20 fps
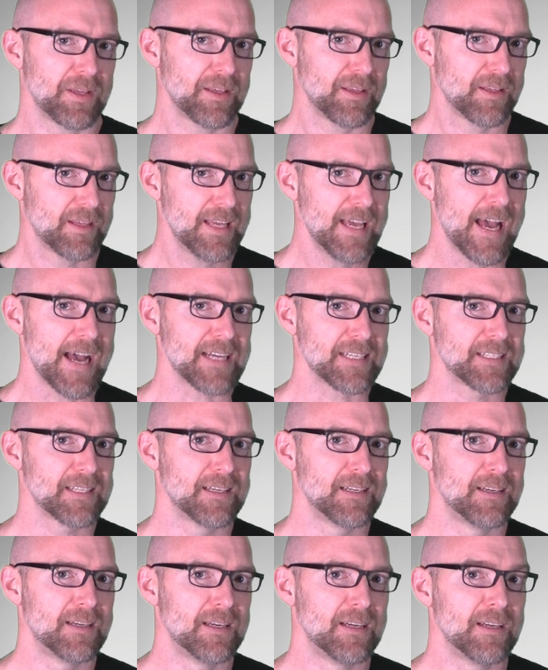Yet,
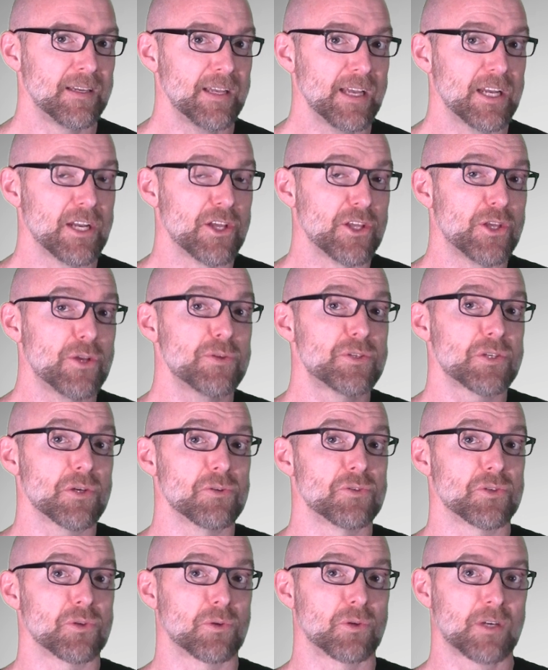in a
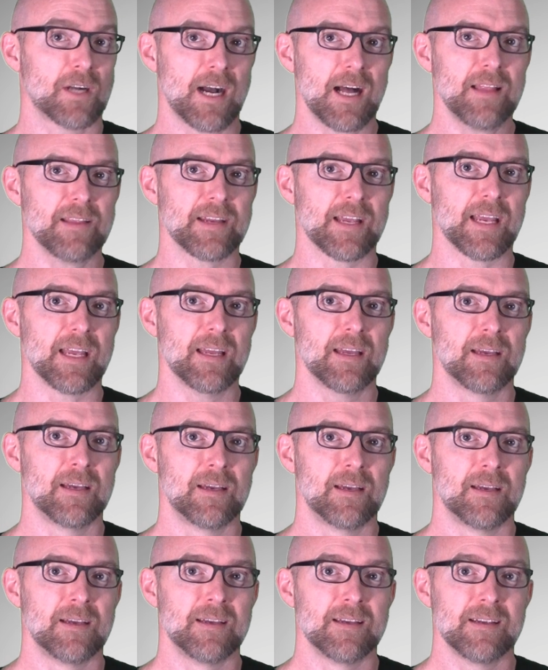eusocial colony,
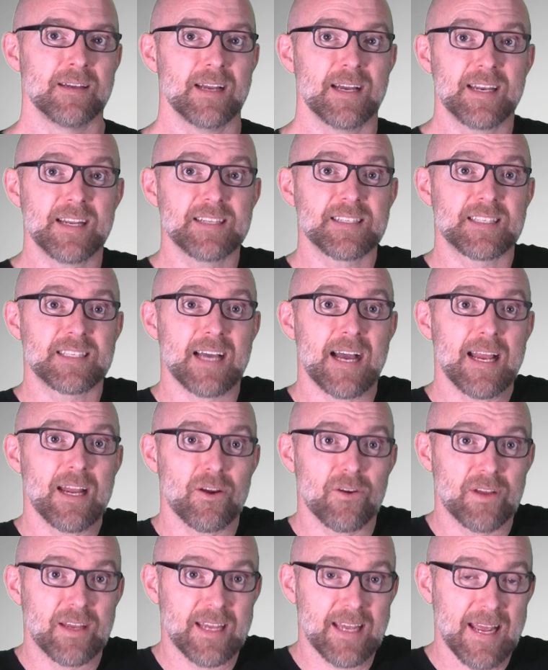an
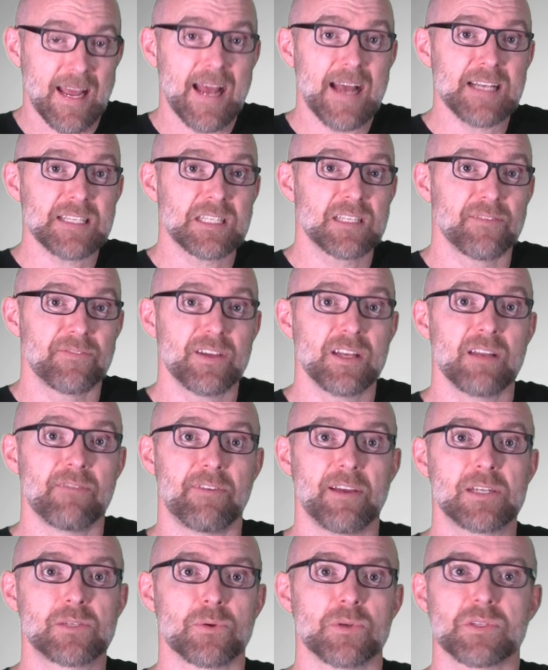entire caste of
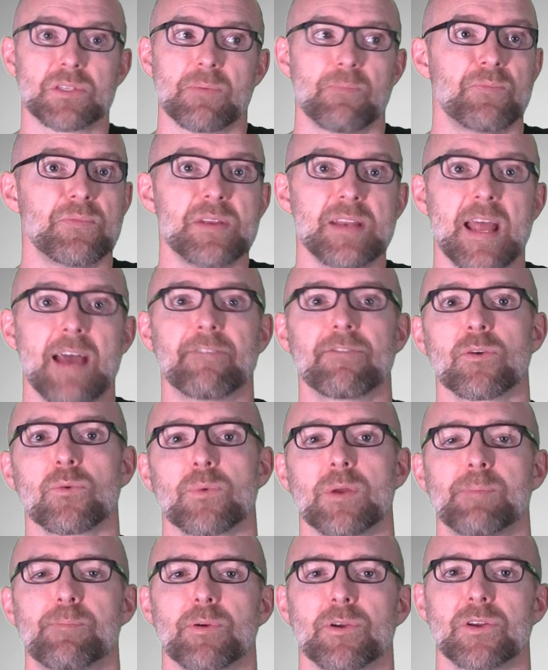individuals never
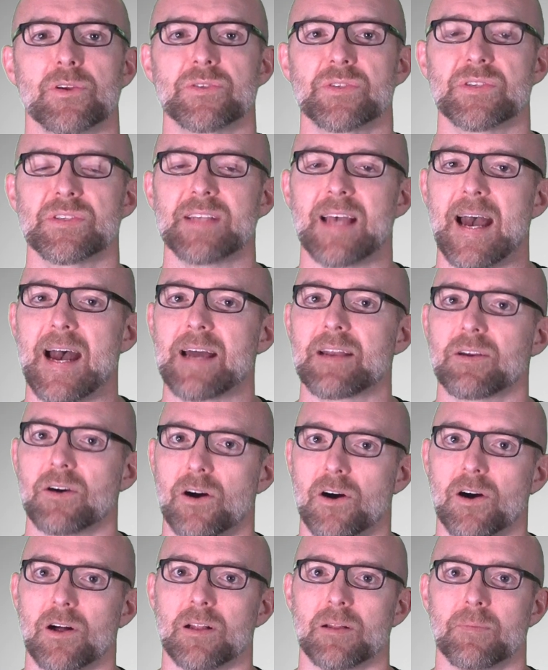reproduces at
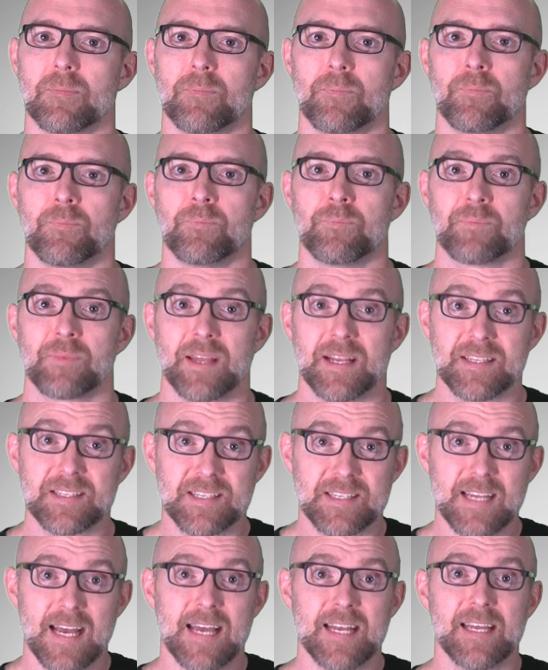all.
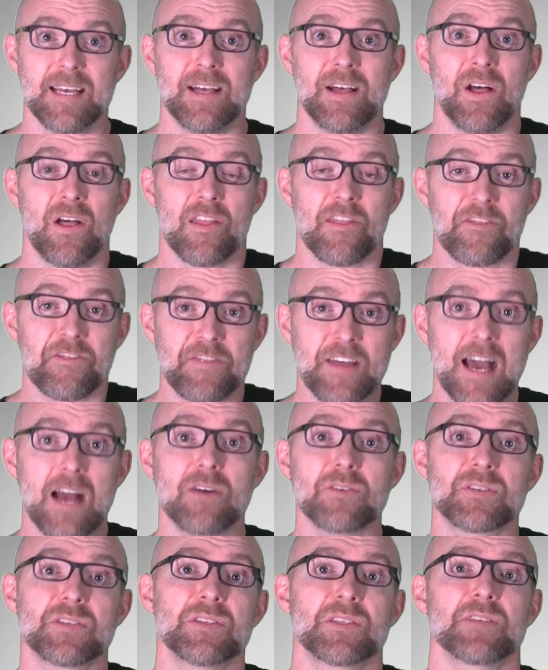Instead,
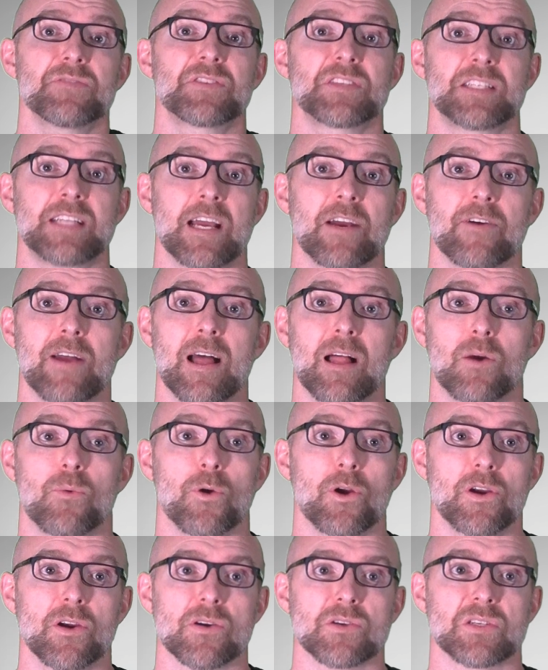thousands of sterile
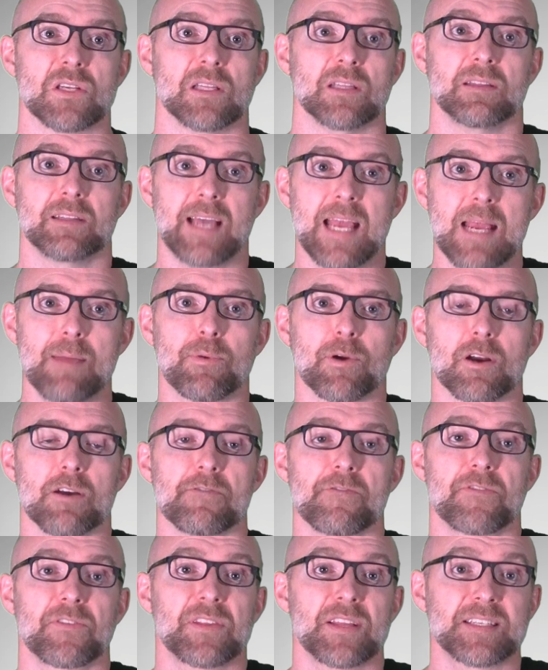workers labor
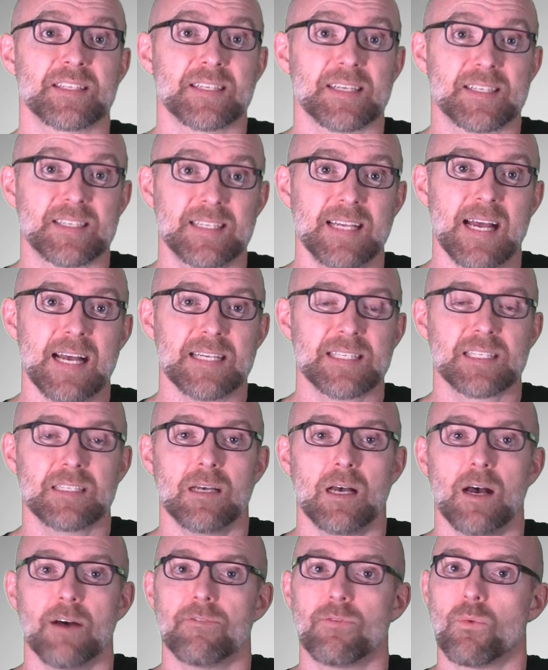for the success
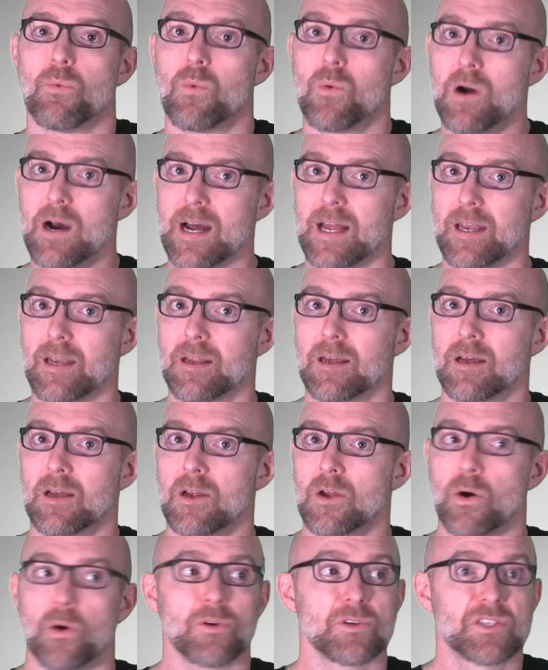of one
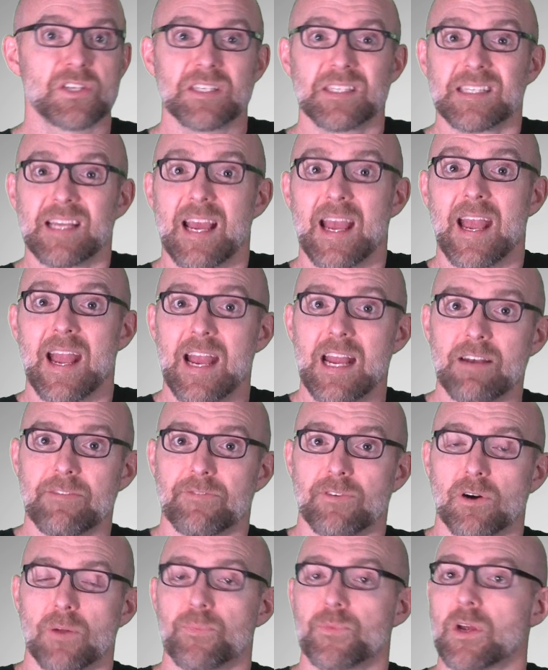or just a
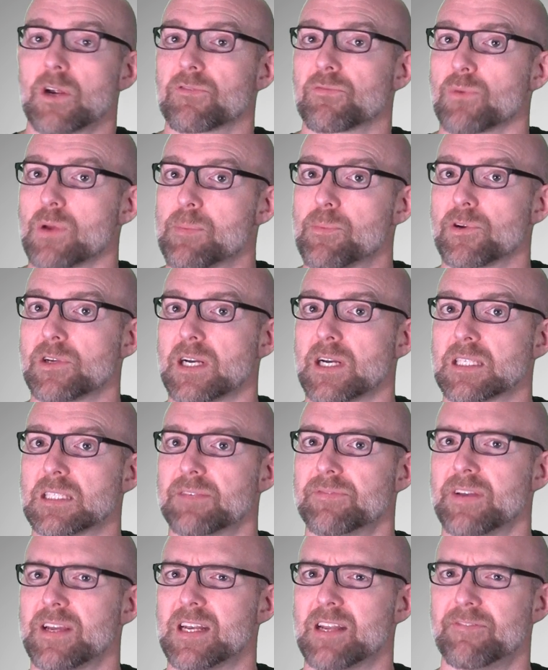handful of
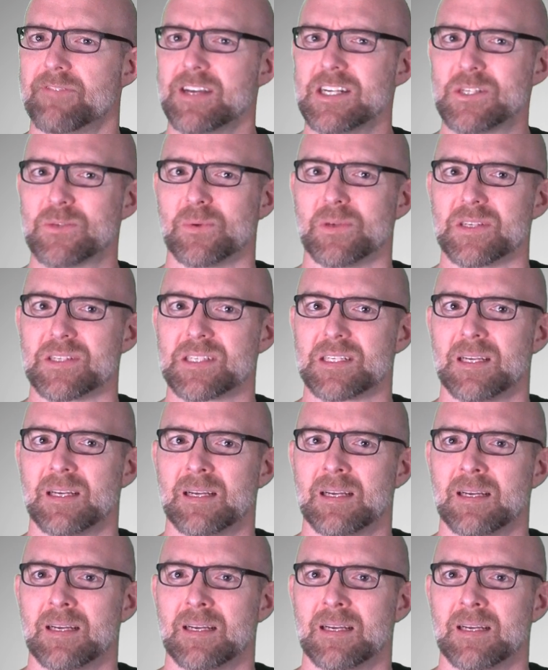reproductive individuals.